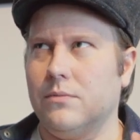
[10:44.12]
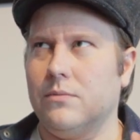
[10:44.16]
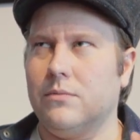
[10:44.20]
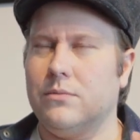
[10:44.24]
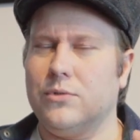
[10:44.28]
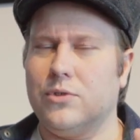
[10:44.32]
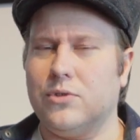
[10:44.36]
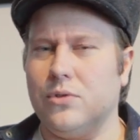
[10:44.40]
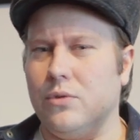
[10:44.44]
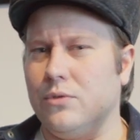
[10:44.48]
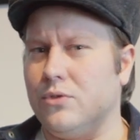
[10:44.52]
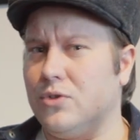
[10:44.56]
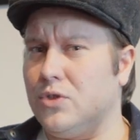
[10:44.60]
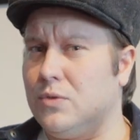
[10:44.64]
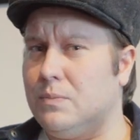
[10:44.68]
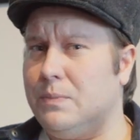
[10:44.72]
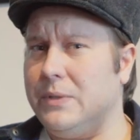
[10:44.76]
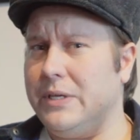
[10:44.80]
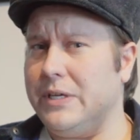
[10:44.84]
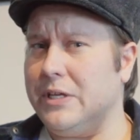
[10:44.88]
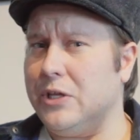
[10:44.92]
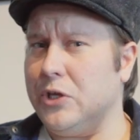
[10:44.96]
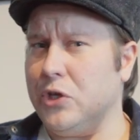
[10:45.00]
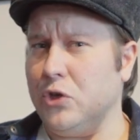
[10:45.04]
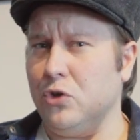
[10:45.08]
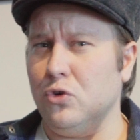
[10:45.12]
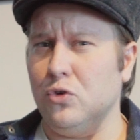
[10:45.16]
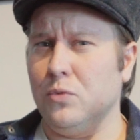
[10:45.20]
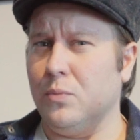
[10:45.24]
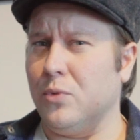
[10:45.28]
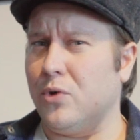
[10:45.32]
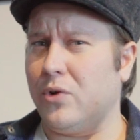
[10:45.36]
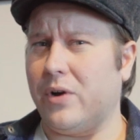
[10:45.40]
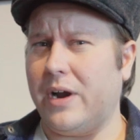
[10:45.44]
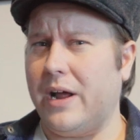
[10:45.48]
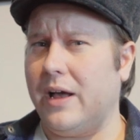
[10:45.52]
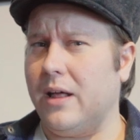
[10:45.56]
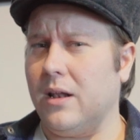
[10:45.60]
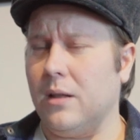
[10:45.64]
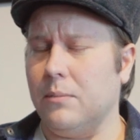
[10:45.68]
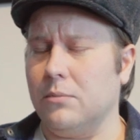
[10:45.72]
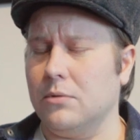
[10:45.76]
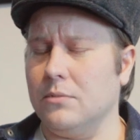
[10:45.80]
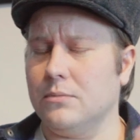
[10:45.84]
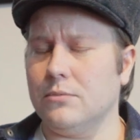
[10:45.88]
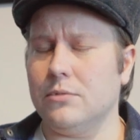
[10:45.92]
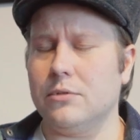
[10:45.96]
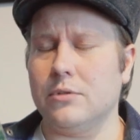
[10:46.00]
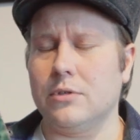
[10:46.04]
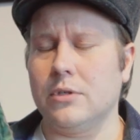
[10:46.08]
so to speak, humor
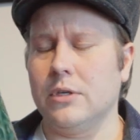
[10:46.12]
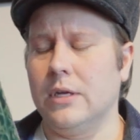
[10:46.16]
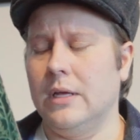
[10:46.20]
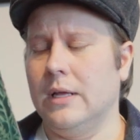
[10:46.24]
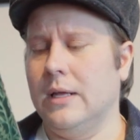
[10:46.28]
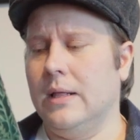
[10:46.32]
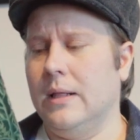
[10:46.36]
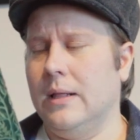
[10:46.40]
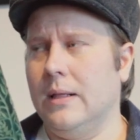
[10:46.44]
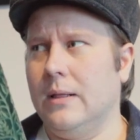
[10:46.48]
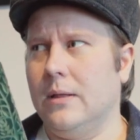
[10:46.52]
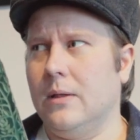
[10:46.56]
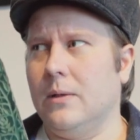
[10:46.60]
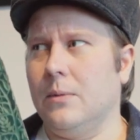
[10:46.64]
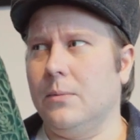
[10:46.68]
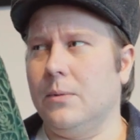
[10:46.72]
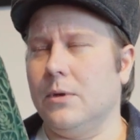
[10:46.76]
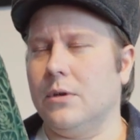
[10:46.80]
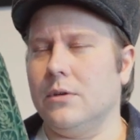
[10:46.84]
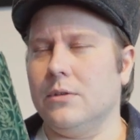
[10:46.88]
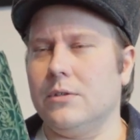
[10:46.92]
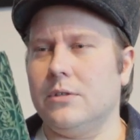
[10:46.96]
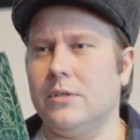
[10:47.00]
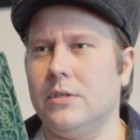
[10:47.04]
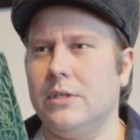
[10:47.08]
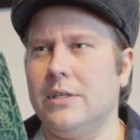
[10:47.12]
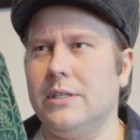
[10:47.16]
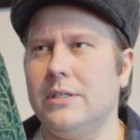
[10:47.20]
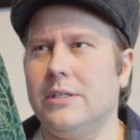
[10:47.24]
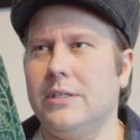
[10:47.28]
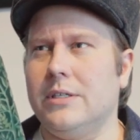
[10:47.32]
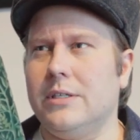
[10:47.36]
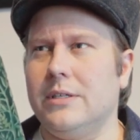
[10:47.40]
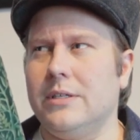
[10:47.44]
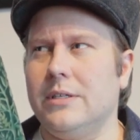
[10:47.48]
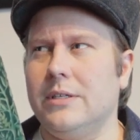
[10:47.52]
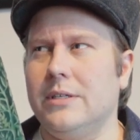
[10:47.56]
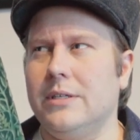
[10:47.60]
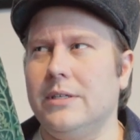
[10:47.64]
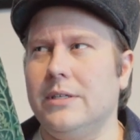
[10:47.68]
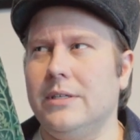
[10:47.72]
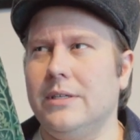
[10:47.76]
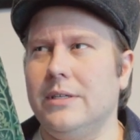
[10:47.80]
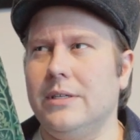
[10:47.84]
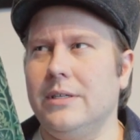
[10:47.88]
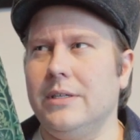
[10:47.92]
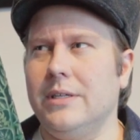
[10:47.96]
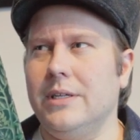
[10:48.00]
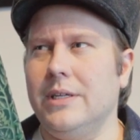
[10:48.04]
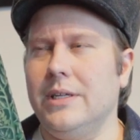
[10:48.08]
albums, because it's
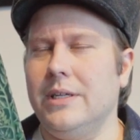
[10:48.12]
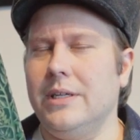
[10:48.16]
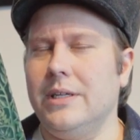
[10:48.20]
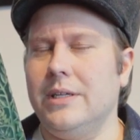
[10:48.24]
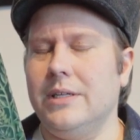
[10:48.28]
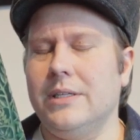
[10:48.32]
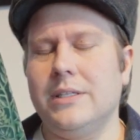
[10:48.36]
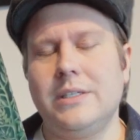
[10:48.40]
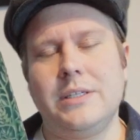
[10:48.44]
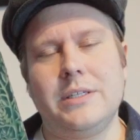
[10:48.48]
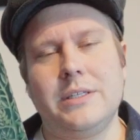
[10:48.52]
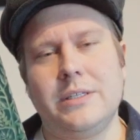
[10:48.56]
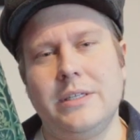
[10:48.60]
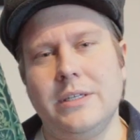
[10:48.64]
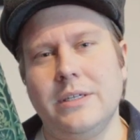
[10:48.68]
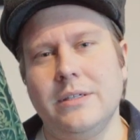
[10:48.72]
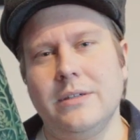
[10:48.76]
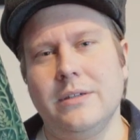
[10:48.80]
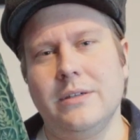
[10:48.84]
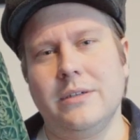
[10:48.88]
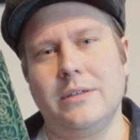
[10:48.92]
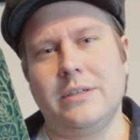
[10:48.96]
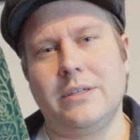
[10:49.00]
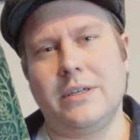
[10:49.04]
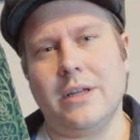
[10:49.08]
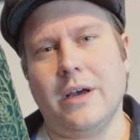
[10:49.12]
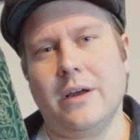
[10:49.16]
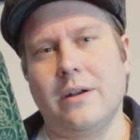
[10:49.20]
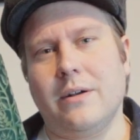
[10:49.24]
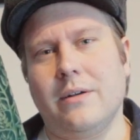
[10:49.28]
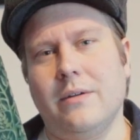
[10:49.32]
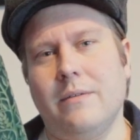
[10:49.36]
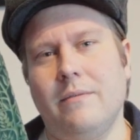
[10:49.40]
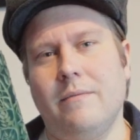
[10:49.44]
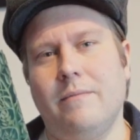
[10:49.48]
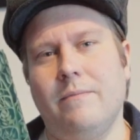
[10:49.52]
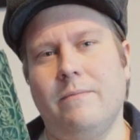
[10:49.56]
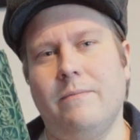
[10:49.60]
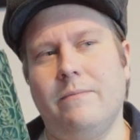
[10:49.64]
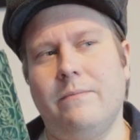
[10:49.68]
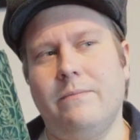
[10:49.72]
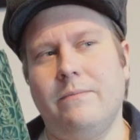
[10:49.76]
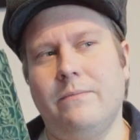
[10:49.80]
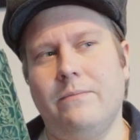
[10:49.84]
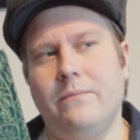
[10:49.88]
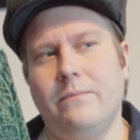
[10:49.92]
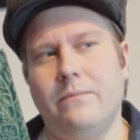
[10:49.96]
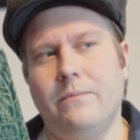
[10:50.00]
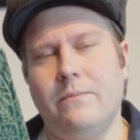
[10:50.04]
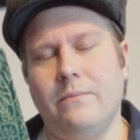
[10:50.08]
still
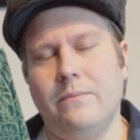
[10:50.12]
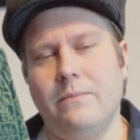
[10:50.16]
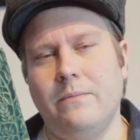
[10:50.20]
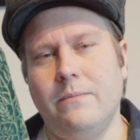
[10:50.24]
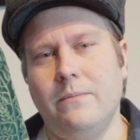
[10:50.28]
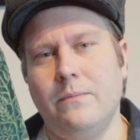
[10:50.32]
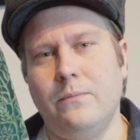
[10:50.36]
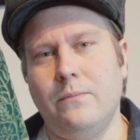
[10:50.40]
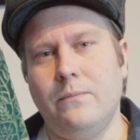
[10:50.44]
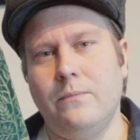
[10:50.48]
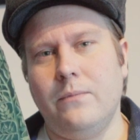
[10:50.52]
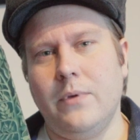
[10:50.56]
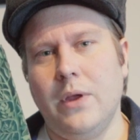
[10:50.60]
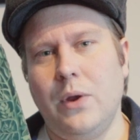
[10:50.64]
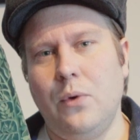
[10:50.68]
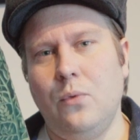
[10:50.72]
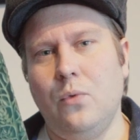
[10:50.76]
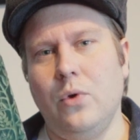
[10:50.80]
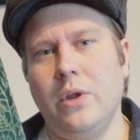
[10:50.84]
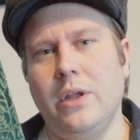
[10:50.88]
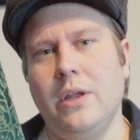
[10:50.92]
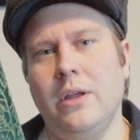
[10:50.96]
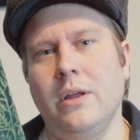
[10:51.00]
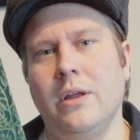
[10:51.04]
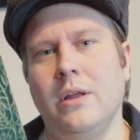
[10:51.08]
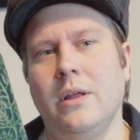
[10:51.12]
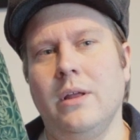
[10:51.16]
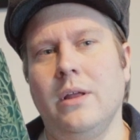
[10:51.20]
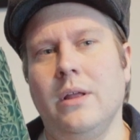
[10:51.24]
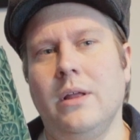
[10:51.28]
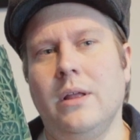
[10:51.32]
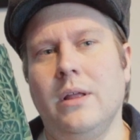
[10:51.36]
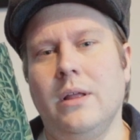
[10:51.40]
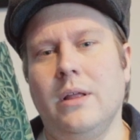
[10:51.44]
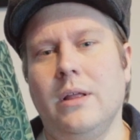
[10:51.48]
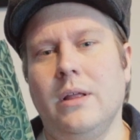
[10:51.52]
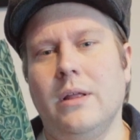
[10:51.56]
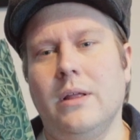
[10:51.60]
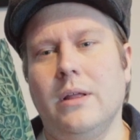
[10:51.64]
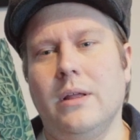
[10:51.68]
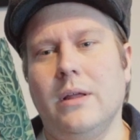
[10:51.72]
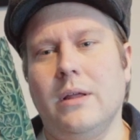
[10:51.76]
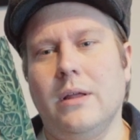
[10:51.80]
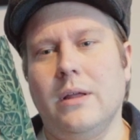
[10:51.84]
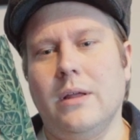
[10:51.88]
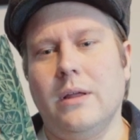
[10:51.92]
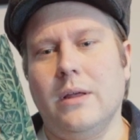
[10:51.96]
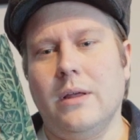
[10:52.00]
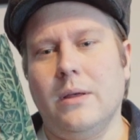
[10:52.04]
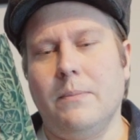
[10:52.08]
done very
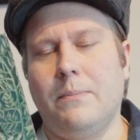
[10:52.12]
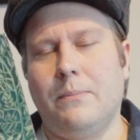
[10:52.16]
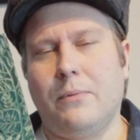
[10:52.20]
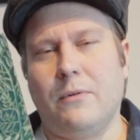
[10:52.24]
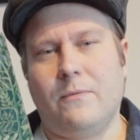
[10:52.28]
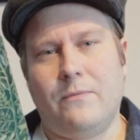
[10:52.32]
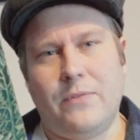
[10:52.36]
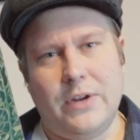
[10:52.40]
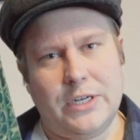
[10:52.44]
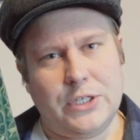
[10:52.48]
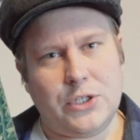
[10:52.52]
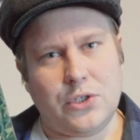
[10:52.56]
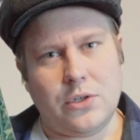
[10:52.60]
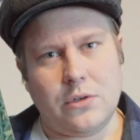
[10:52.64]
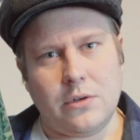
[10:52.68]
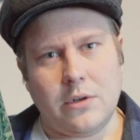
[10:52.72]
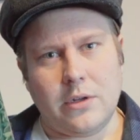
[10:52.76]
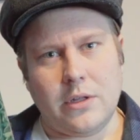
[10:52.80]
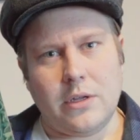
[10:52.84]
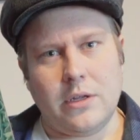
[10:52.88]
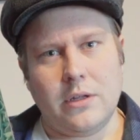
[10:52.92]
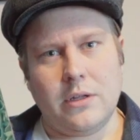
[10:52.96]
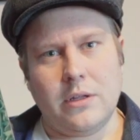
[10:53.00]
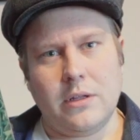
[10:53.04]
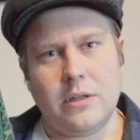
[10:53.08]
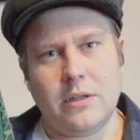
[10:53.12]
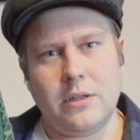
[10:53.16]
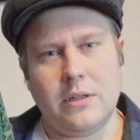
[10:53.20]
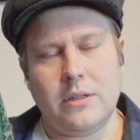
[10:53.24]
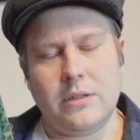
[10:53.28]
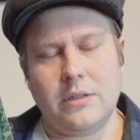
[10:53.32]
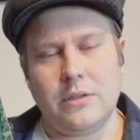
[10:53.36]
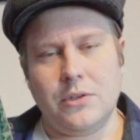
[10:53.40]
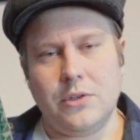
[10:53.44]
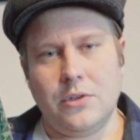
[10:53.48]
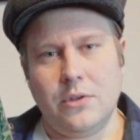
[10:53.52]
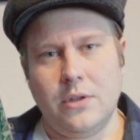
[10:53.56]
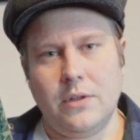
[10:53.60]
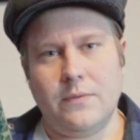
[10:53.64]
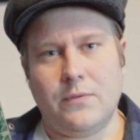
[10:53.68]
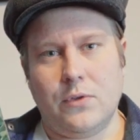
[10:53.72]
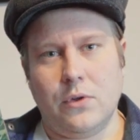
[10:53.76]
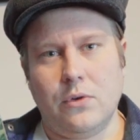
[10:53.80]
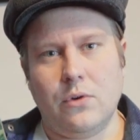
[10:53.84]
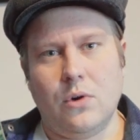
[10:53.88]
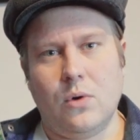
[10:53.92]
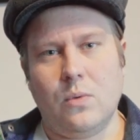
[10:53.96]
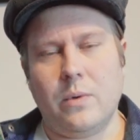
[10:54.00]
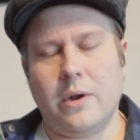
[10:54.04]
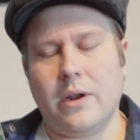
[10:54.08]
professionally, if
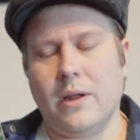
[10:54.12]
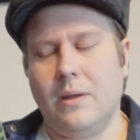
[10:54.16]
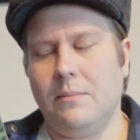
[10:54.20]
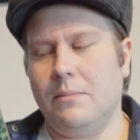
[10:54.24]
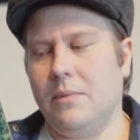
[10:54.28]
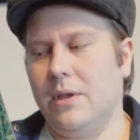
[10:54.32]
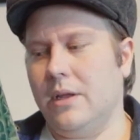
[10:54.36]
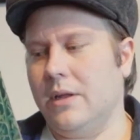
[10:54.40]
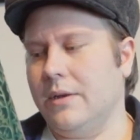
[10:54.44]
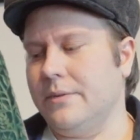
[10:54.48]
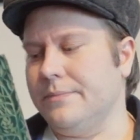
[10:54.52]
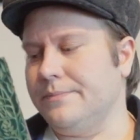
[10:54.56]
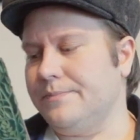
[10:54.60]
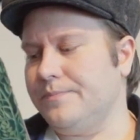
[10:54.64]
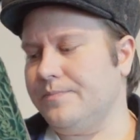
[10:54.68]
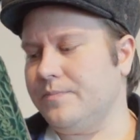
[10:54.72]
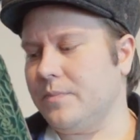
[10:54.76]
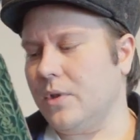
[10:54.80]
you know what I mean.